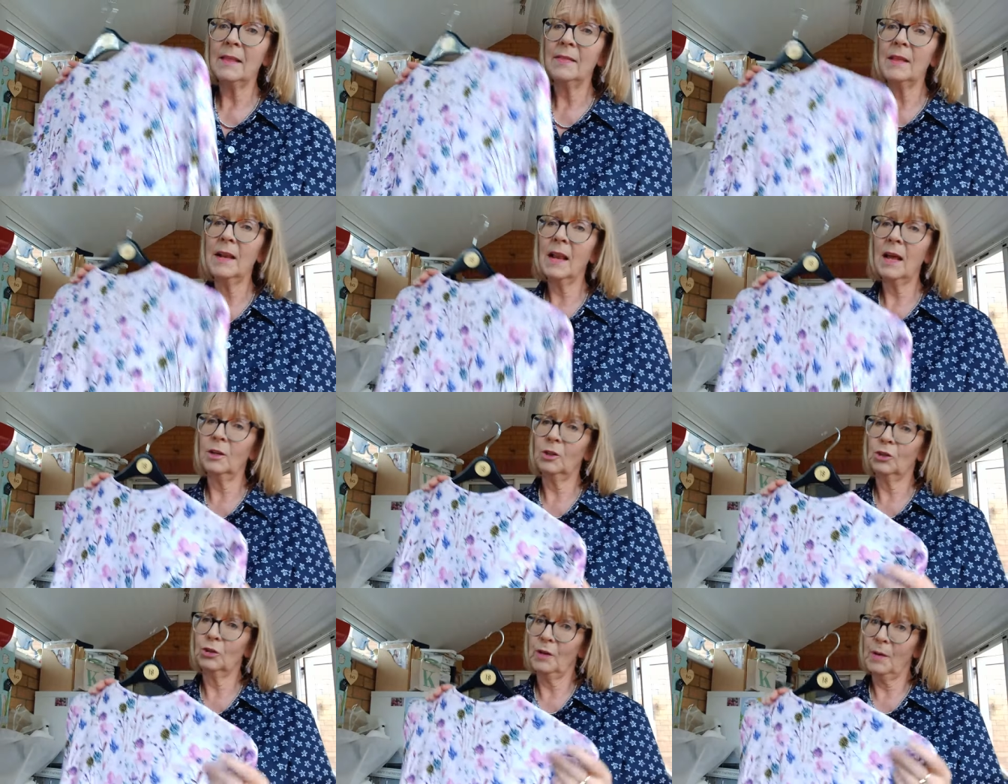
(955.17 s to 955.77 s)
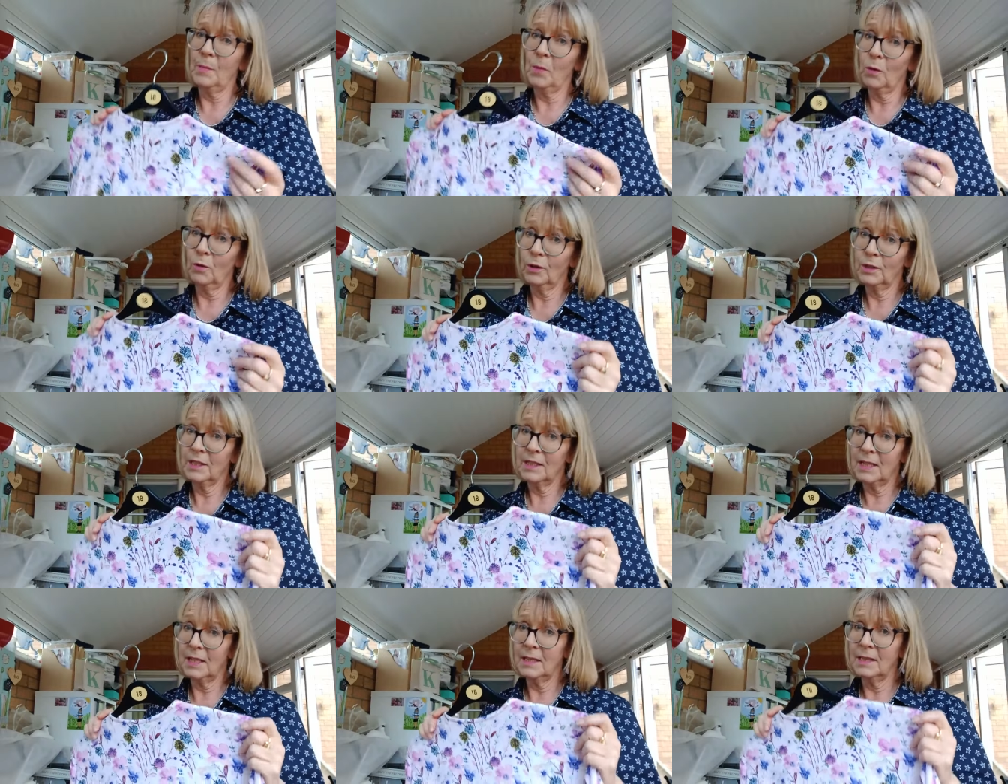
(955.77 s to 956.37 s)
in the luxury
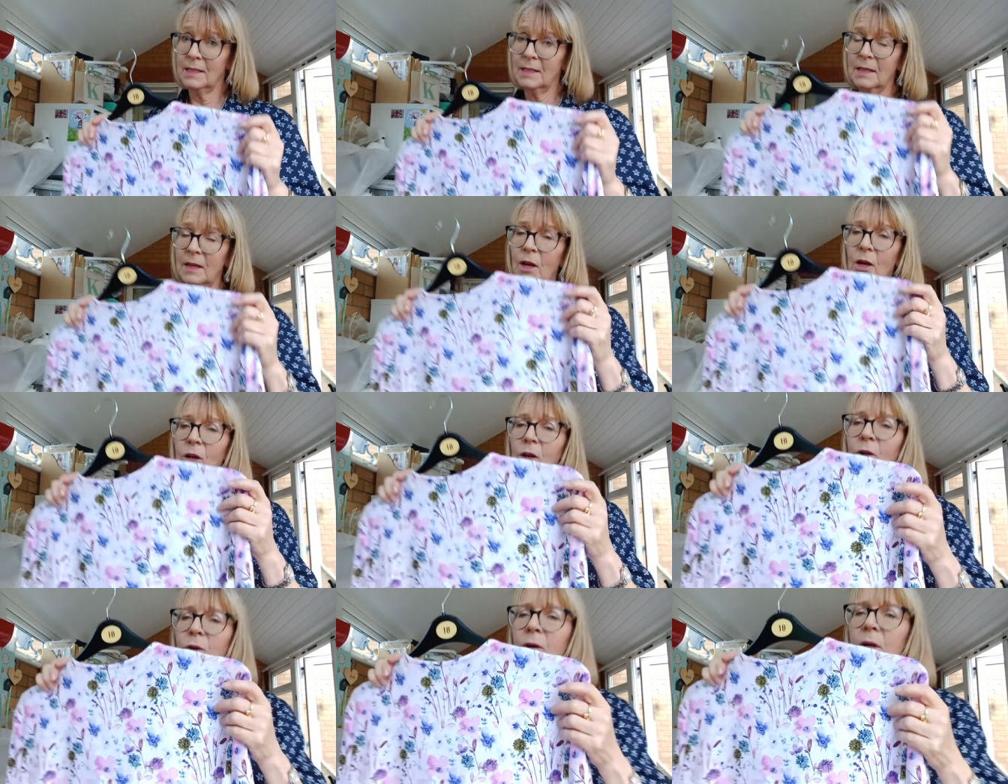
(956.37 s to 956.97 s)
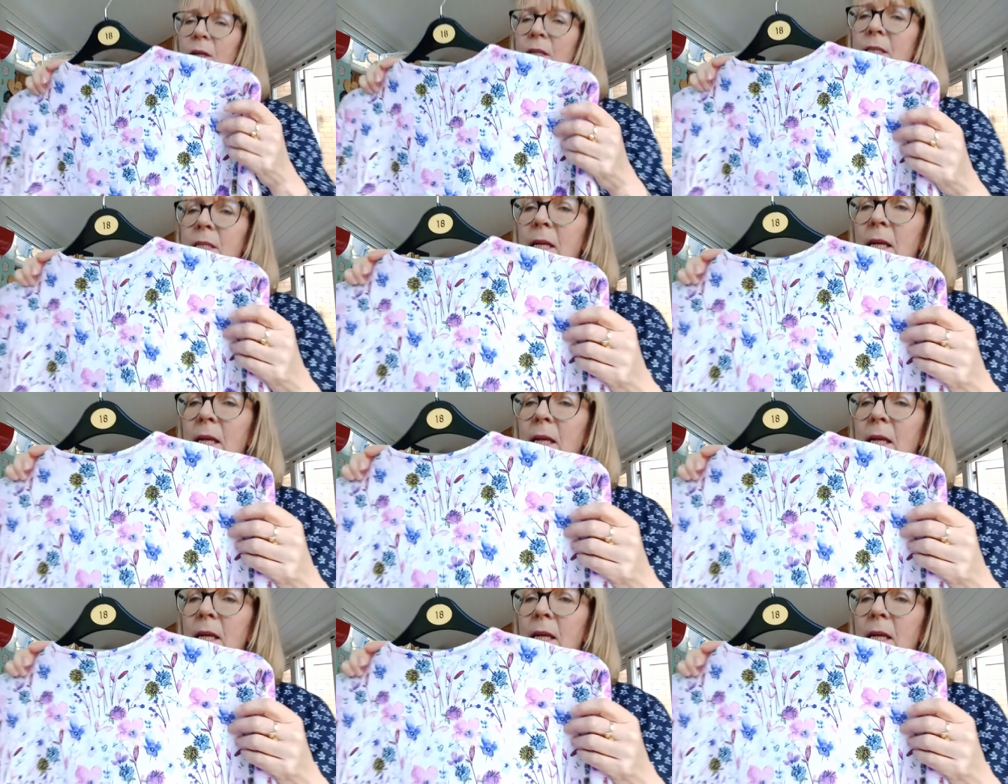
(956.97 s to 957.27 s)
boxes. Look at